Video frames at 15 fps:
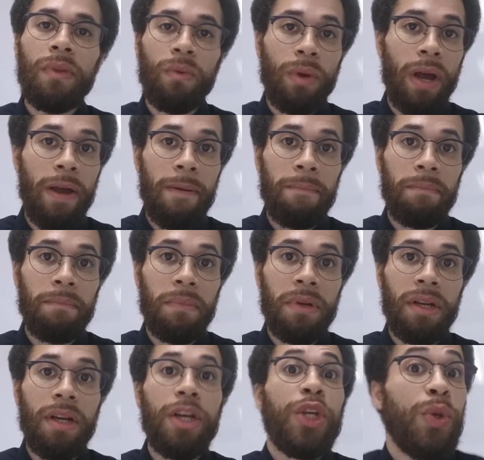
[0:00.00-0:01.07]
Okay?
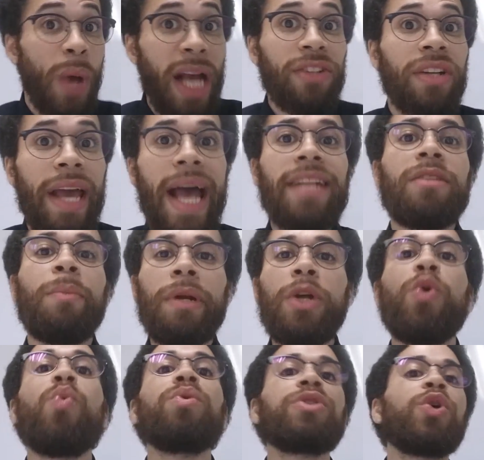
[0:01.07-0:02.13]
You actually had somebody
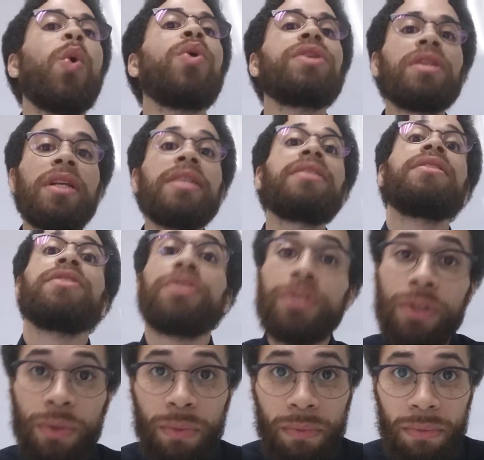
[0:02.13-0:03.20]
who was going to listen to
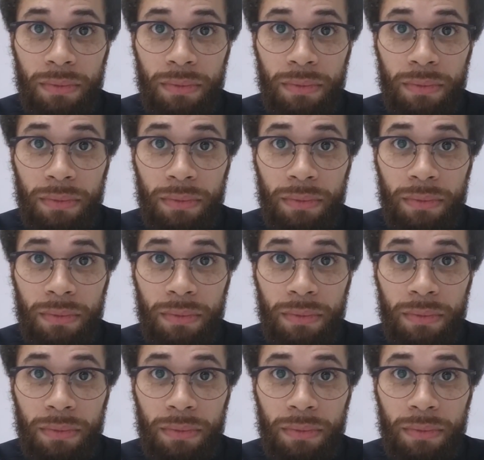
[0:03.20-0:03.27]
you.